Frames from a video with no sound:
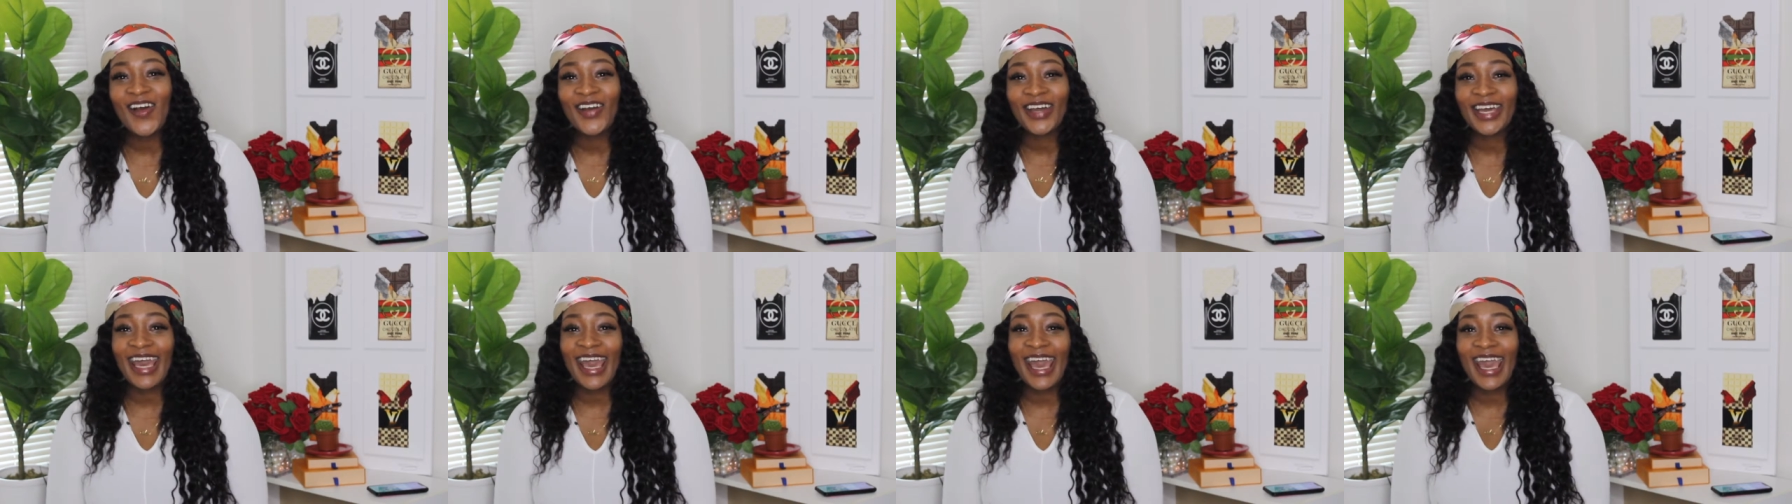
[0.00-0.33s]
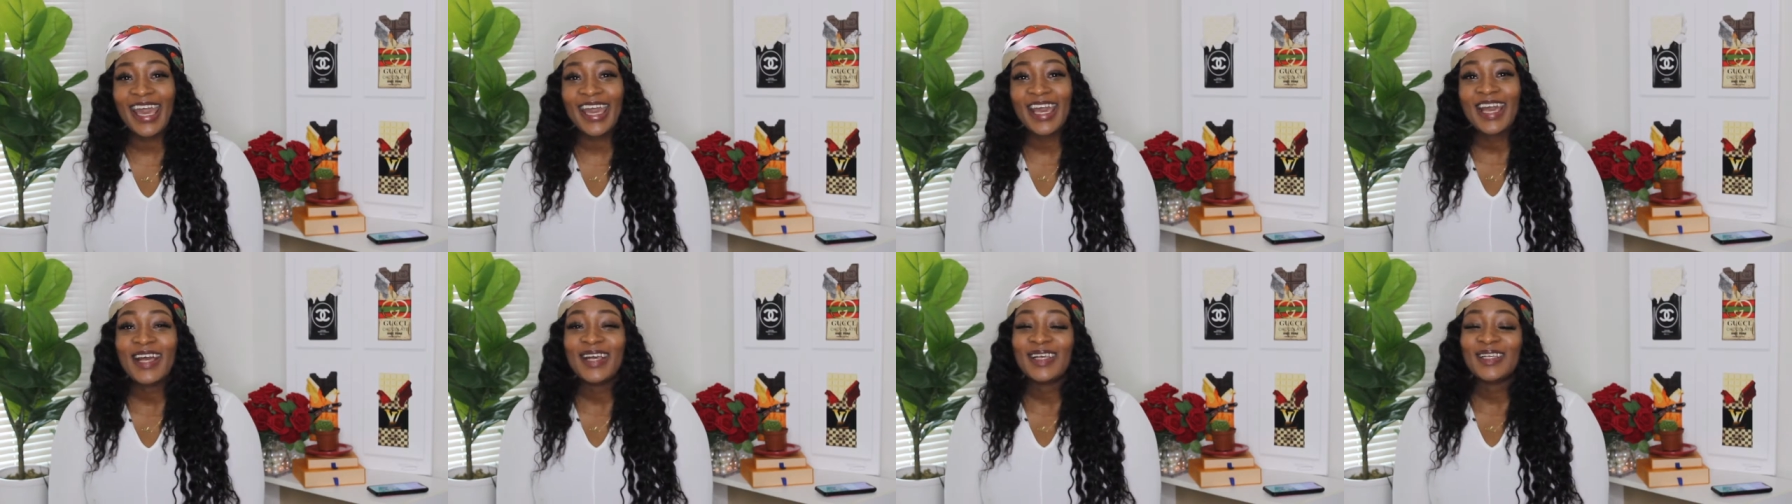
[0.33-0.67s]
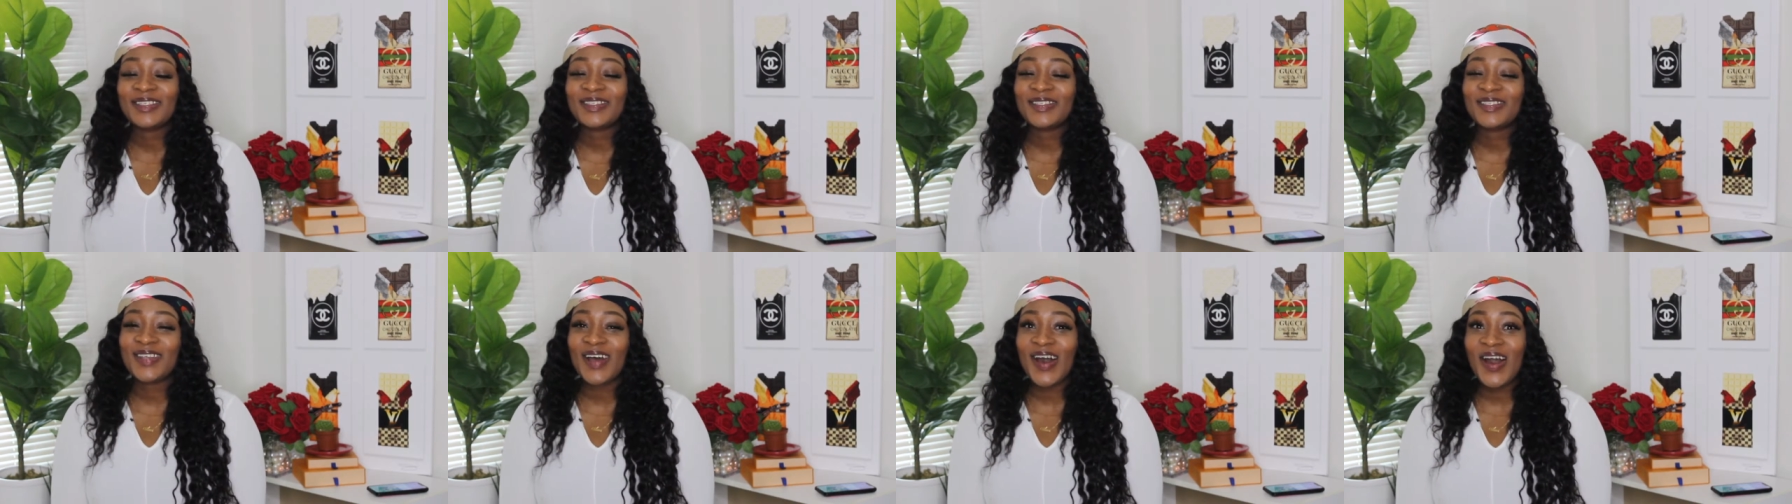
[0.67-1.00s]
okay,
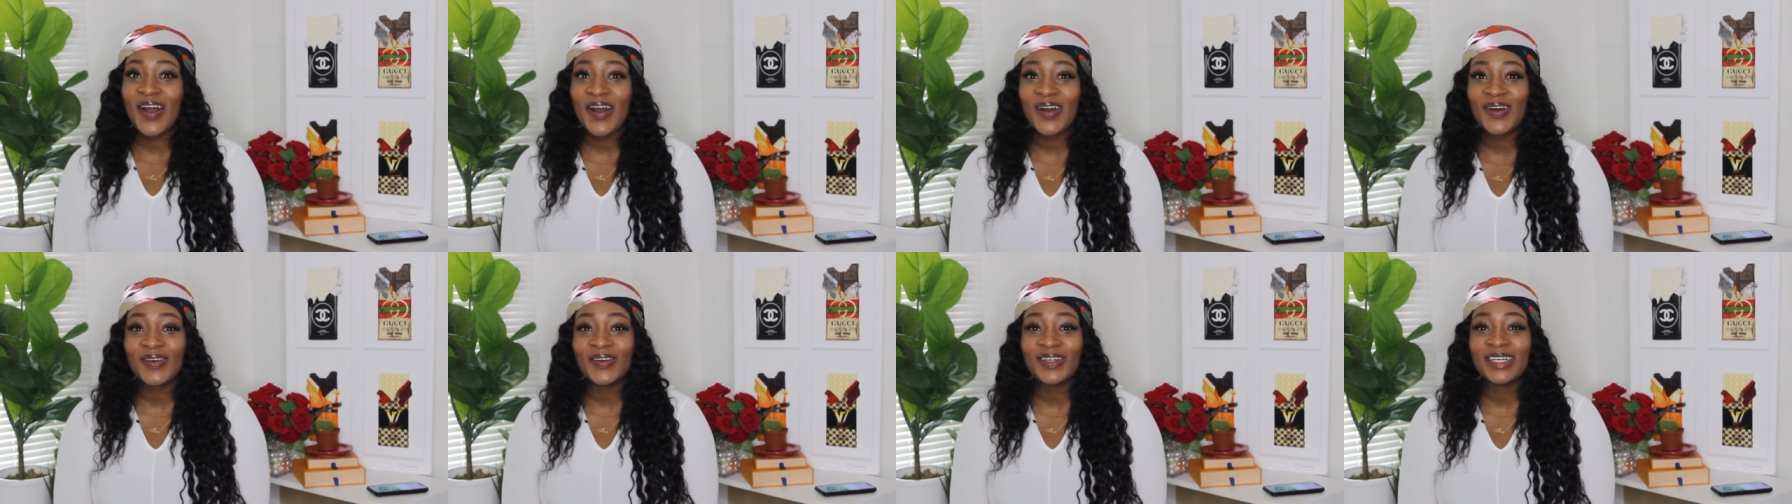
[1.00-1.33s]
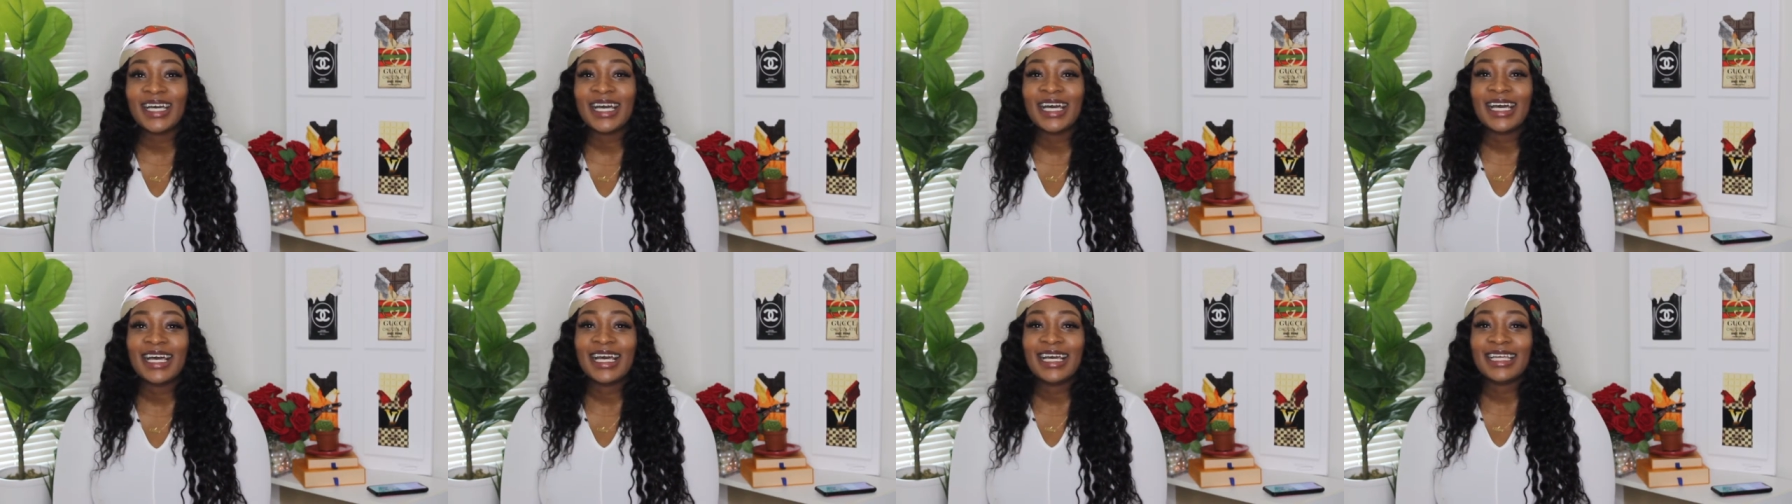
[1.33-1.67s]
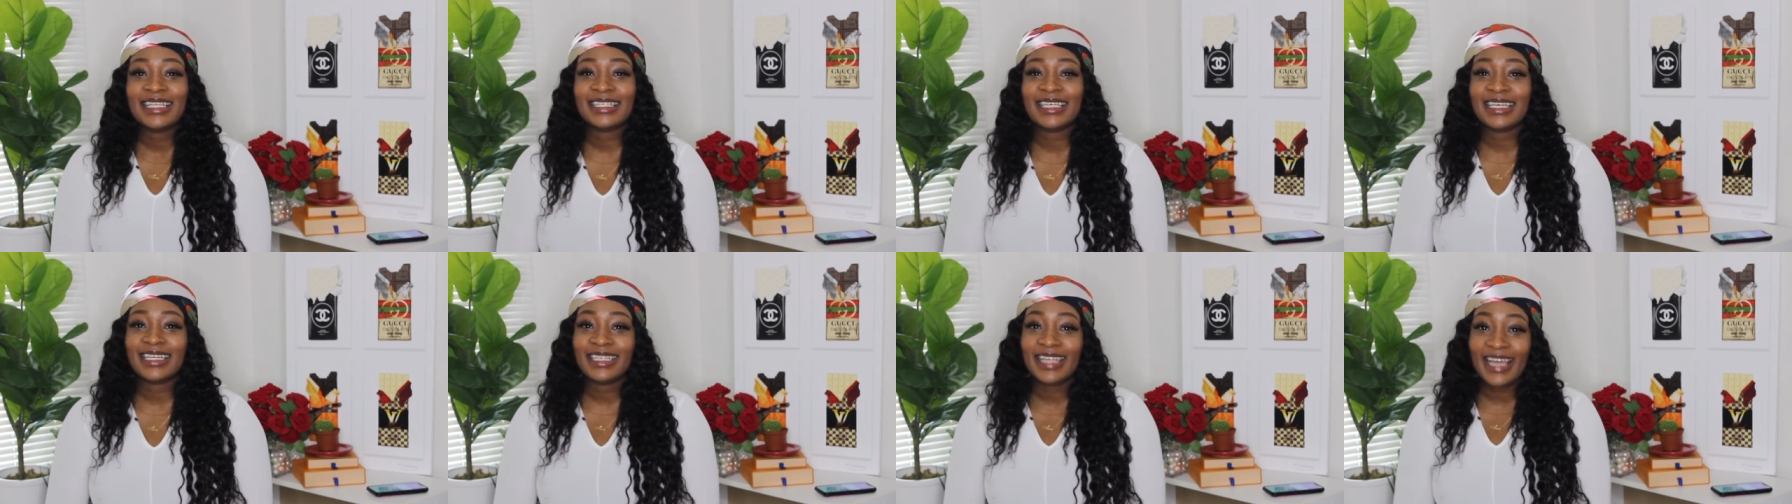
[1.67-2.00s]
so
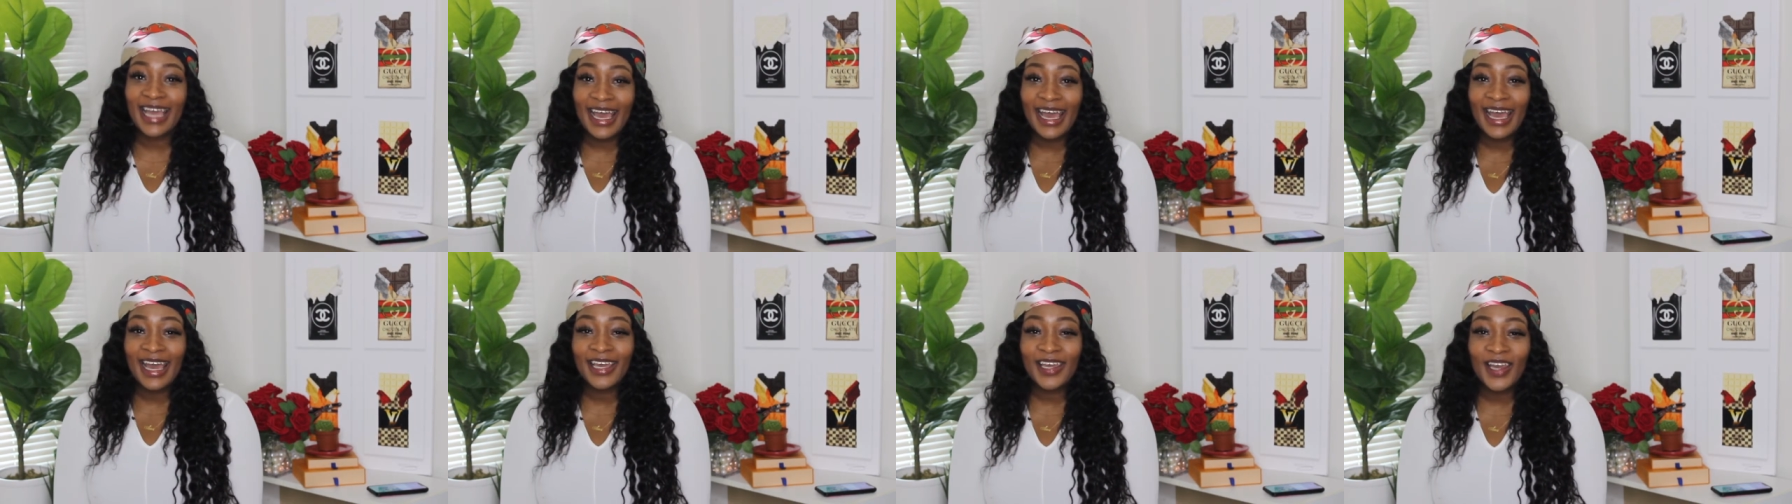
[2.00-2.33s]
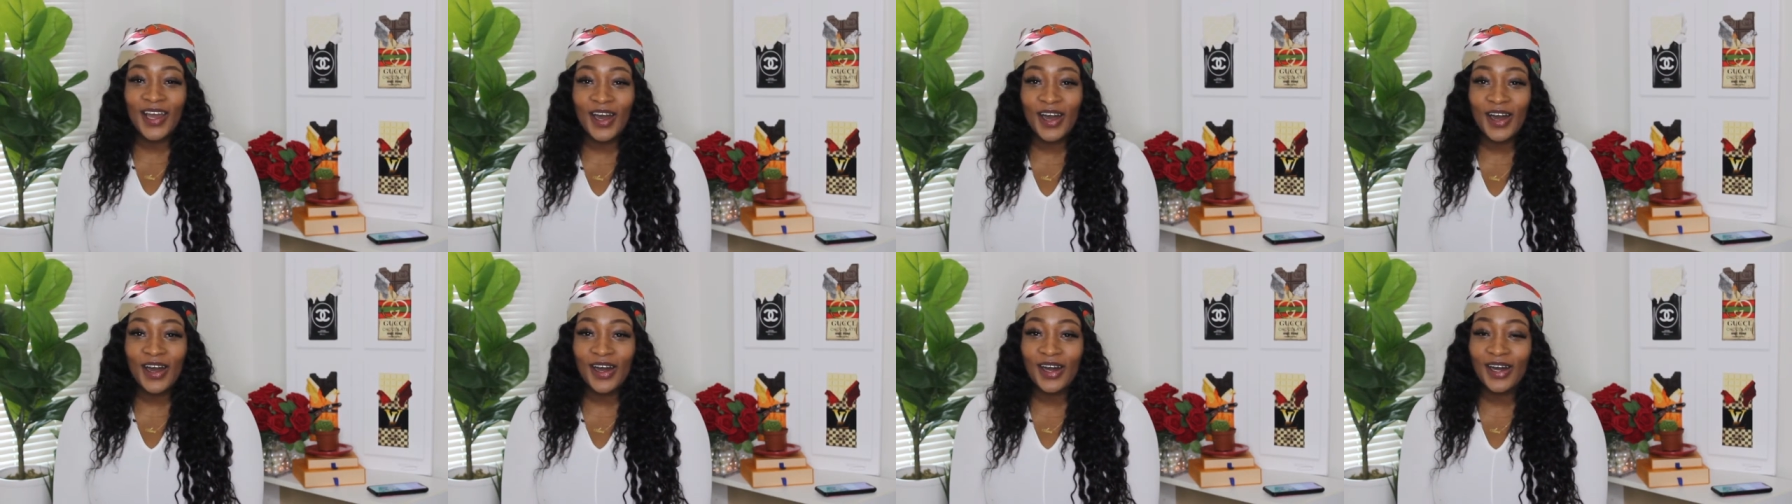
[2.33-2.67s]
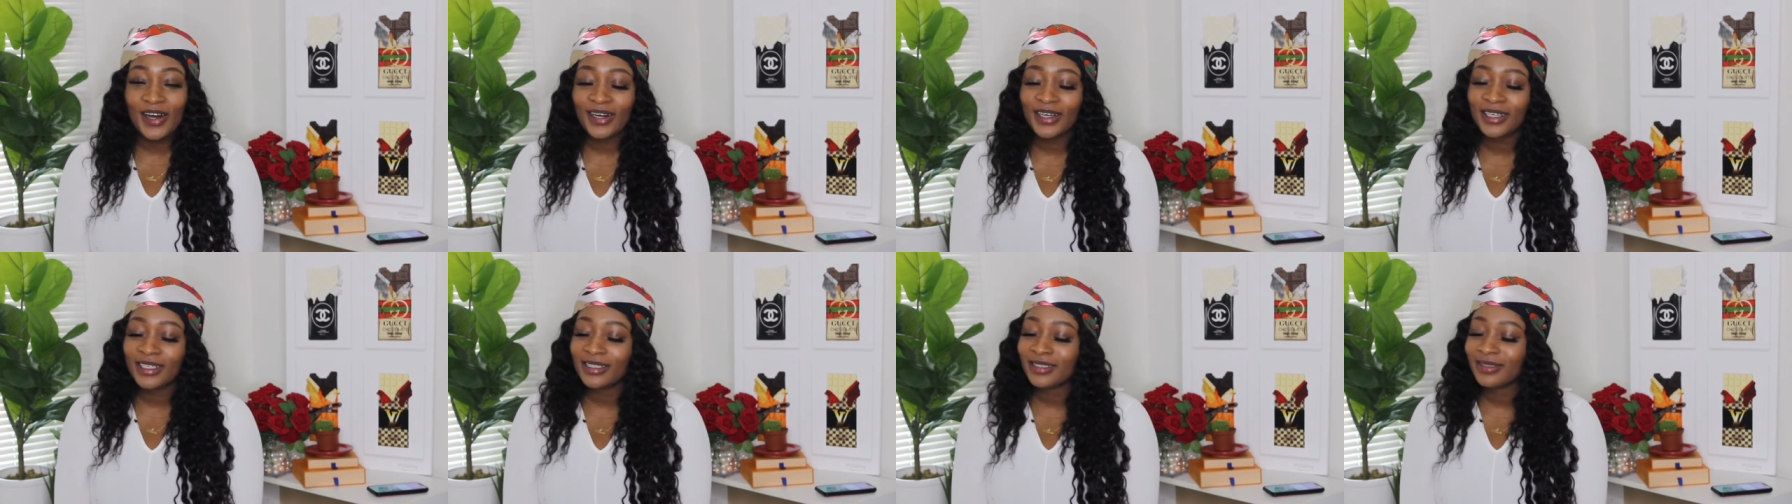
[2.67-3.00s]
today,
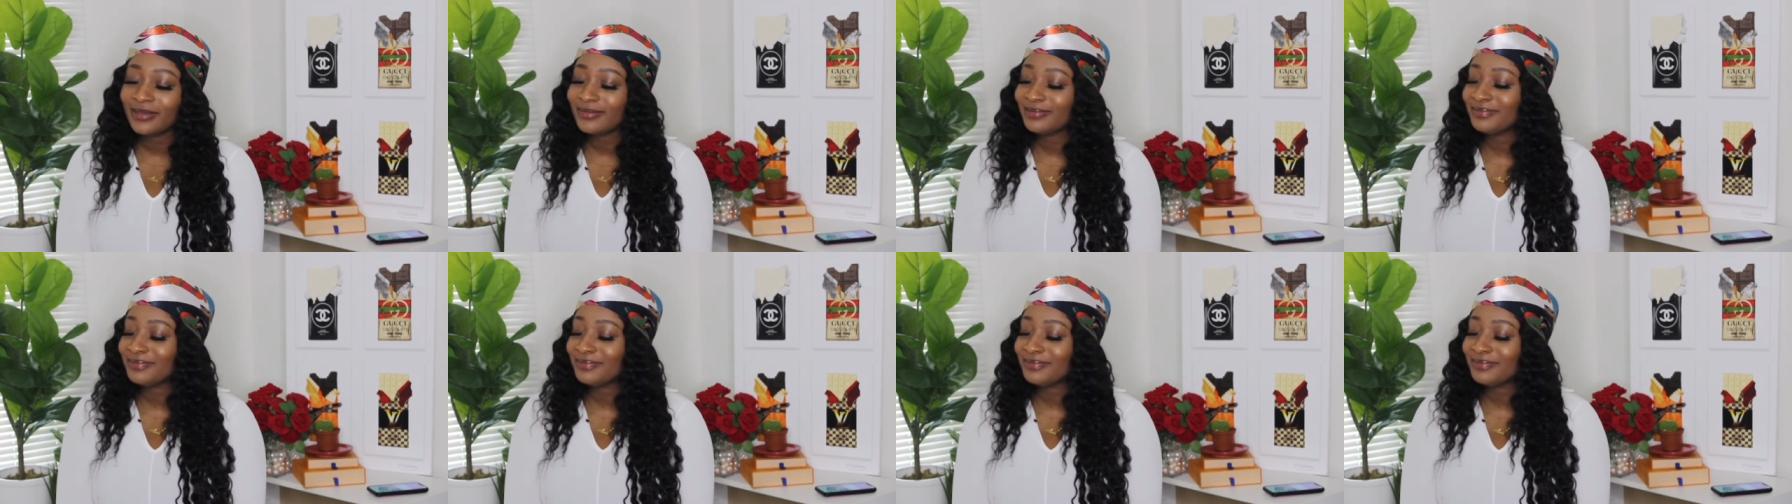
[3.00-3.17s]
y'all,